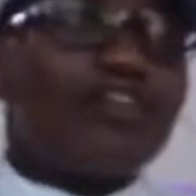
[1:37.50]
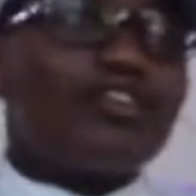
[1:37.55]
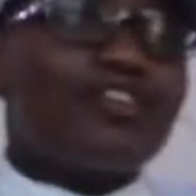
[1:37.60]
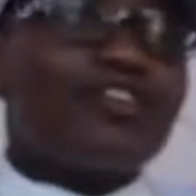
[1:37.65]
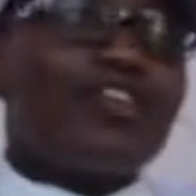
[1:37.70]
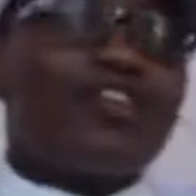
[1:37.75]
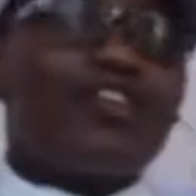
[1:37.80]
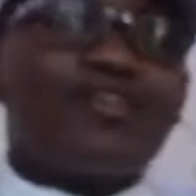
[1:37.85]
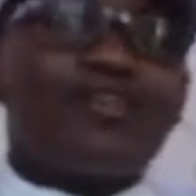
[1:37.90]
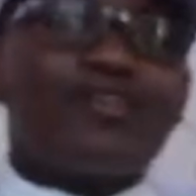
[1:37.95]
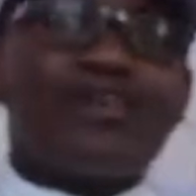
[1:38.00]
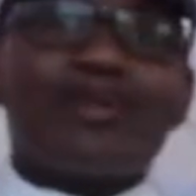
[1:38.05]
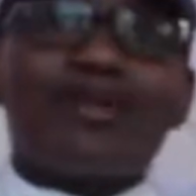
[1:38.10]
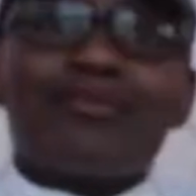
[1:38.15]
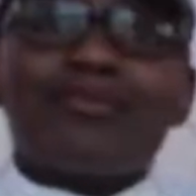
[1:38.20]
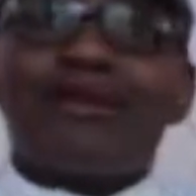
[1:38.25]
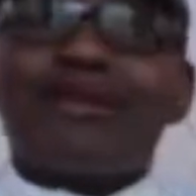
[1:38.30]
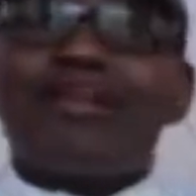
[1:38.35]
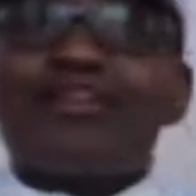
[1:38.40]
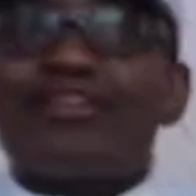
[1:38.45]
you know and
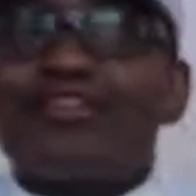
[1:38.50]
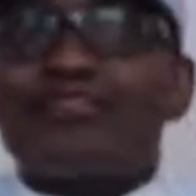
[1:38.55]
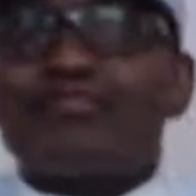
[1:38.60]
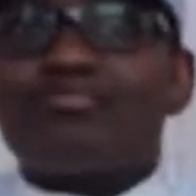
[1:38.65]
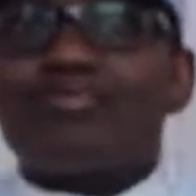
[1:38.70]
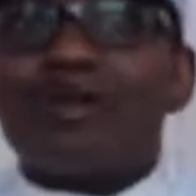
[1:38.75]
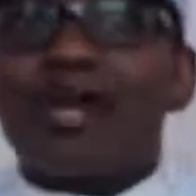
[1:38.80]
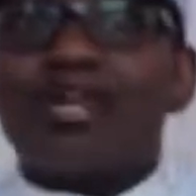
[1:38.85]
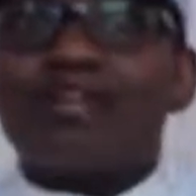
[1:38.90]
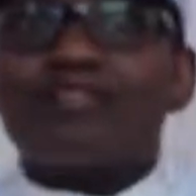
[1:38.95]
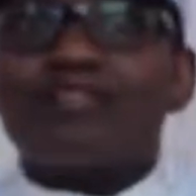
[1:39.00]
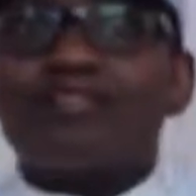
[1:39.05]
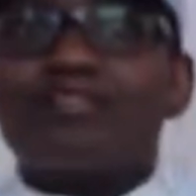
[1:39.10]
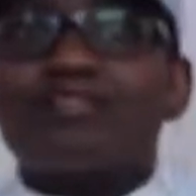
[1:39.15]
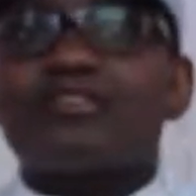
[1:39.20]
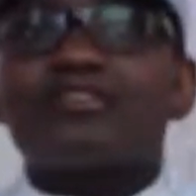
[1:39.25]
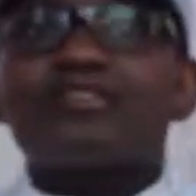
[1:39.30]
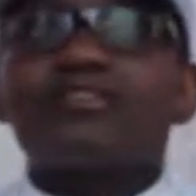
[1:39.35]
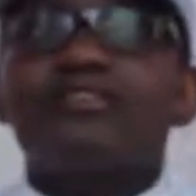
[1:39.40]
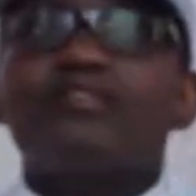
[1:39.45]
i'm paying a good price
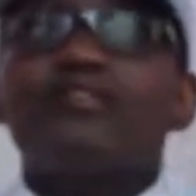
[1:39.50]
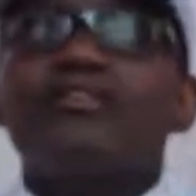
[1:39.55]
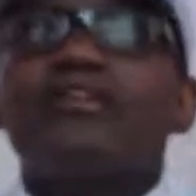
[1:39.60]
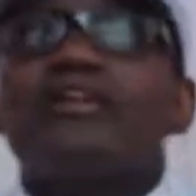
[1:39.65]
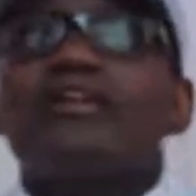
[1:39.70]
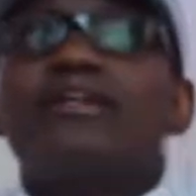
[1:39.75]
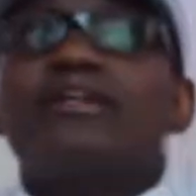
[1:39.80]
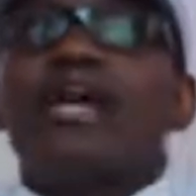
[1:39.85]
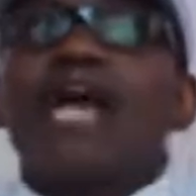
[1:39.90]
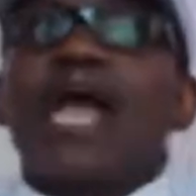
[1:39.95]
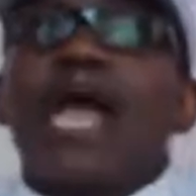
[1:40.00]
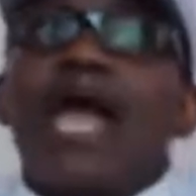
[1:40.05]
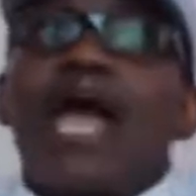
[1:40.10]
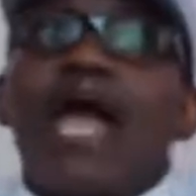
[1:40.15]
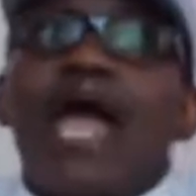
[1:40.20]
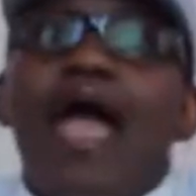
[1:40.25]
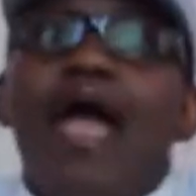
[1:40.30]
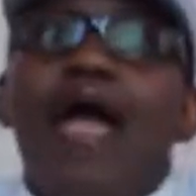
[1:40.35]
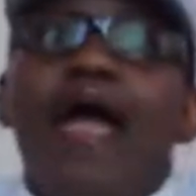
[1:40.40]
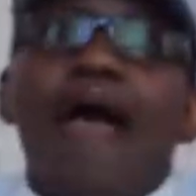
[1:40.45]
so
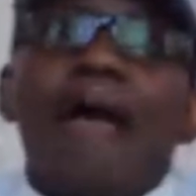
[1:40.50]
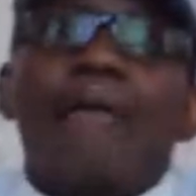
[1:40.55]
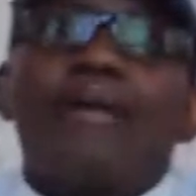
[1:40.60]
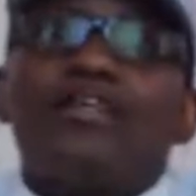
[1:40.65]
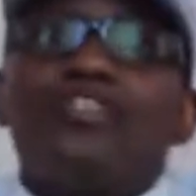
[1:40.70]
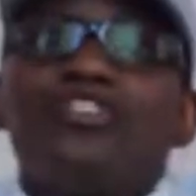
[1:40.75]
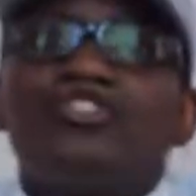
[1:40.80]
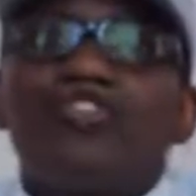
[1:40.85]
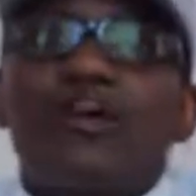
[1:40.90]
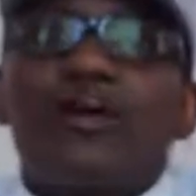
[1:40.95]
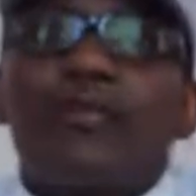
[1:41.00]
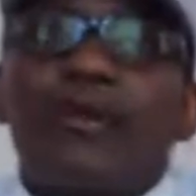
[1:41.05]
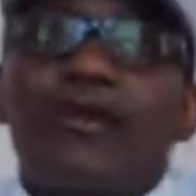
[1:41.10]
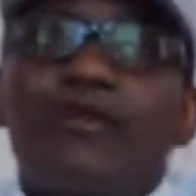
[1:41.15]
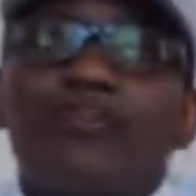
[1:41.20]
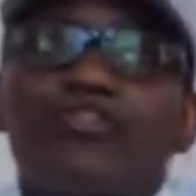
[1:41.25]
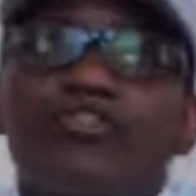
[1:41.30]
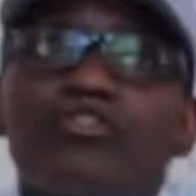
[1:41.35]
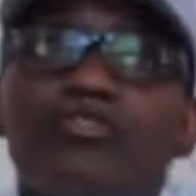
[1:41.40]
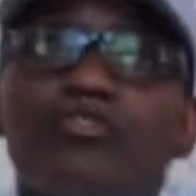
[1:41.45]
i'm enjoying my
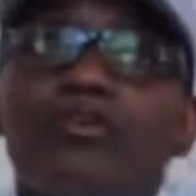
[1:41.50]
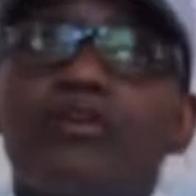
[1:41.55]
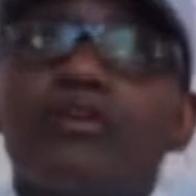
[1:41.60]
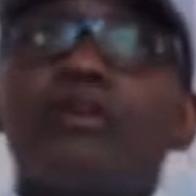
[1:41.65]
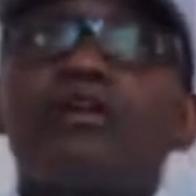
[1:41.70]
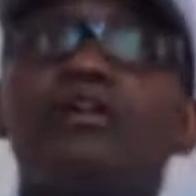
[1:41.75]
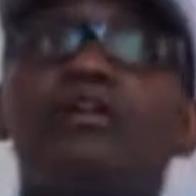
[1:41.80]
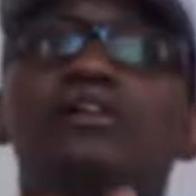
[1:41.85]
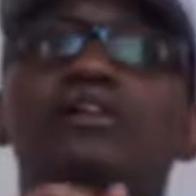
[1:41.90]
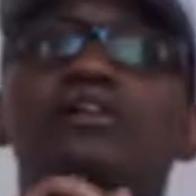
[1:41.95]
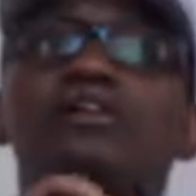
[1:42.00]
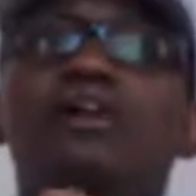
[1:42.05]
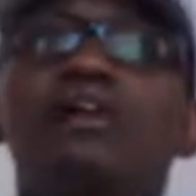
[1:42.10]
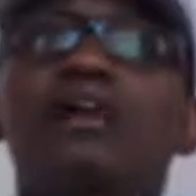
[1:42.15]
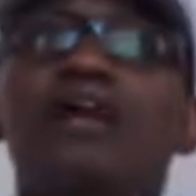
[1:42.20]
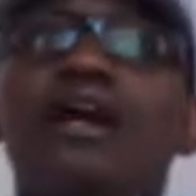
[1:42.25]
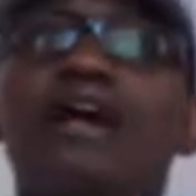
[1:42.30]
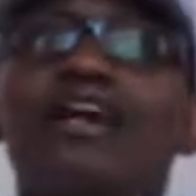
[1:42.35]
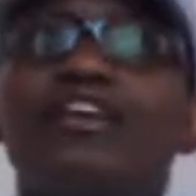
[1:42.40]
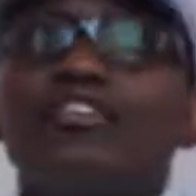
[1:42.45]
room
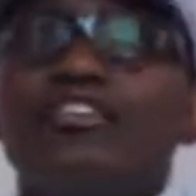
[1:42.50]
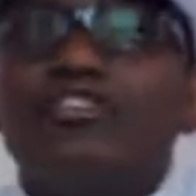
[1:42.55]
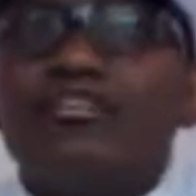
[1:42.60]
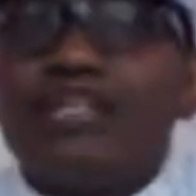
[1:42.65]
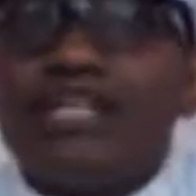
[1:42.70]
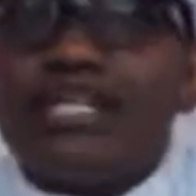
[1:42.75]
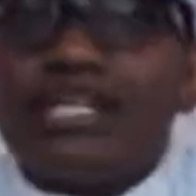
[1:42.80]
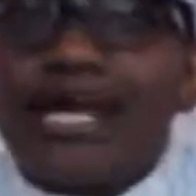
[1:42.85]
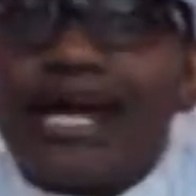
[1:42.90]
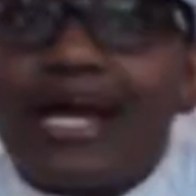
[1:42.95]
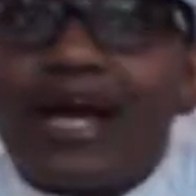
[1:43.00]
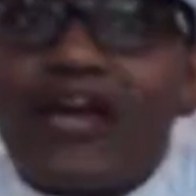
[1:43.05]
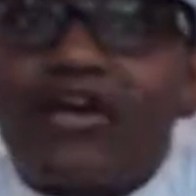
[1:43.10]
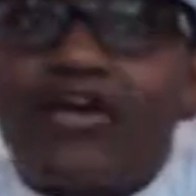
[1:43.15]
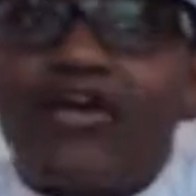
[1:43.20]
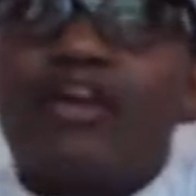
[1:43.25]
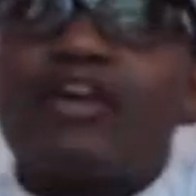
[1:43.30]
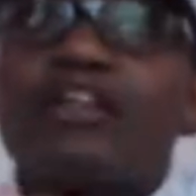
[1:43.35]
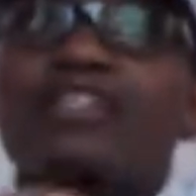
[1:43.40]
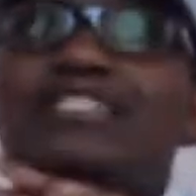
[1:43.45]
at uni
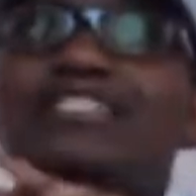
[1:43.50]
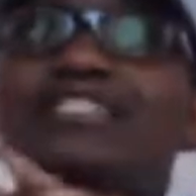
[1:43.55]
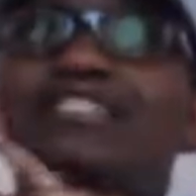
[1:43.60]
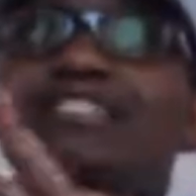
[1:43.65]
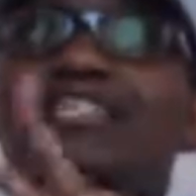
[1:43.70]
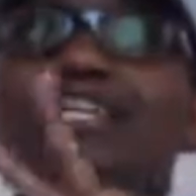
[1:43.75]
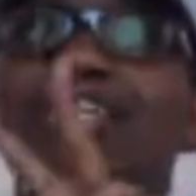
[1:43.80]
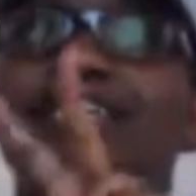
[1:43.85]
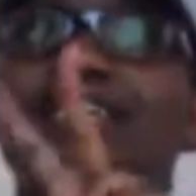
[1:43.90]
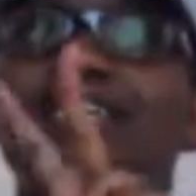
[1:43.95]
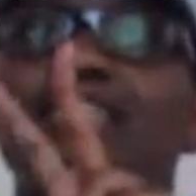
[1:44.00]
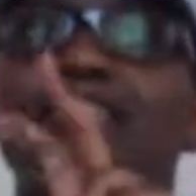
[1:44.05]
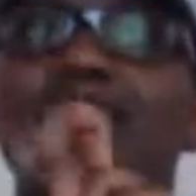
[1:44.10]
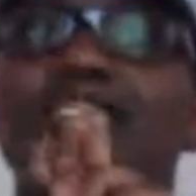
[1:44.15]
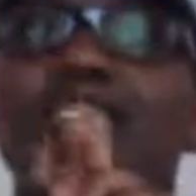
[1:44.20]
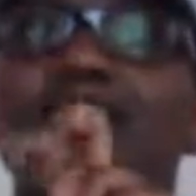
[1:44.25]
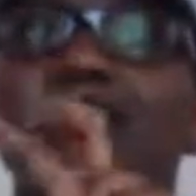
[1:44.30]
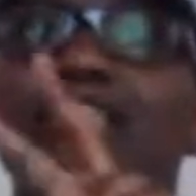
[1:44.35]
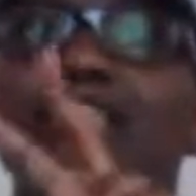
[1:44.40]
now second